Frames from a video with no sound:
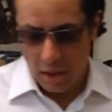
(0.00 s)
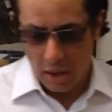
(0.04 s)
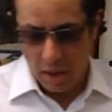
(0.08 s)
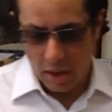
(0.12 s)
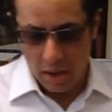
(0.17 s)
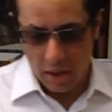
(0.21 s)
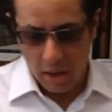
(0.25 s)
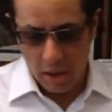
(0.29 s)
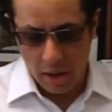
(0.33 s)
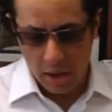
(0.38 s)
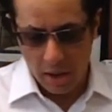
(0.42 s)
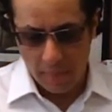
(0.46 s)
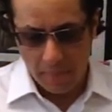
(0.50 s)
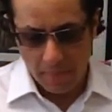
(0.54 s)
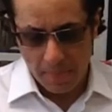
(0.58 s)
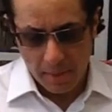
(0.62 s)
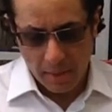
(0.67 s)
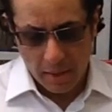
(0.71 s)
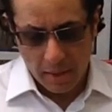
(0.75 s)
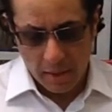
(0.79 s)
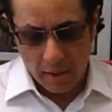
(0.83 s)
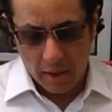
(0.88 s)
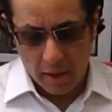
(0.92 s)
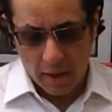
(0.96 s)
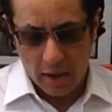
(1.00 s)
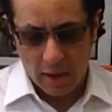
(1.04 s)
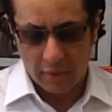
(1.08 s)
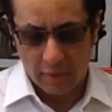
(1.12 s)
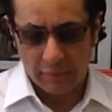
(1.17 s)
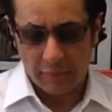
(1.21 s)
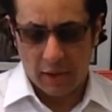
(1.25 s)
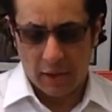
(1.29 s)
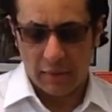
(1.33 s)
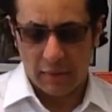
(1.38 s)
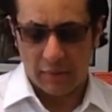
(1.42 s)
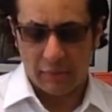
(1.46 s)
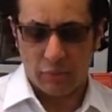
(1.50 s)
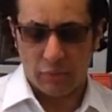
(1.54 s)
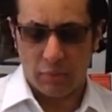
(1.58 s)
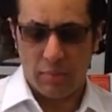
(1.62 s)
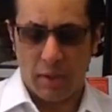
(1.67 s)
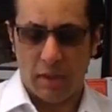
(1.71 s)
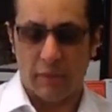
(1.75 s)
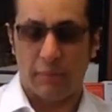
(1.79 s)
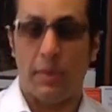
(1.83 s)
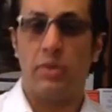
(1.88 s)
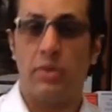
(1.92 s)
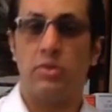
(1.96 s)
As
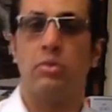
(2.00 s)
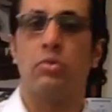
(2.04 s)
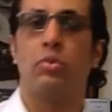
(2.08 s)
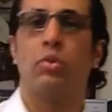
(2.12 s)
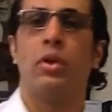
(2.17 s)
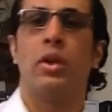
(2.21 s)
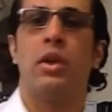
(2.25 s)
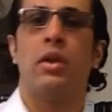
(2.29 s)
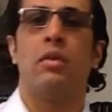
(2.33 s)
mentioned,